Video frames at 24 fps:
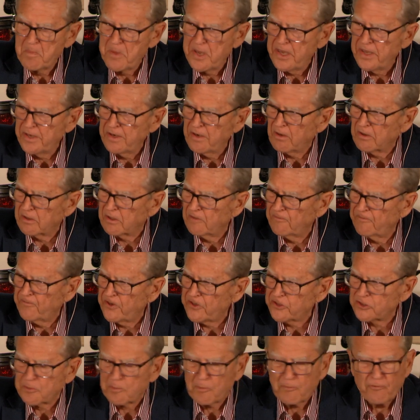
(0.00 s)
men, I'll
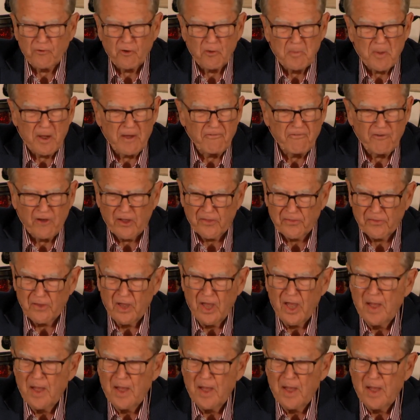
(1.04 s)
confess you before my Father.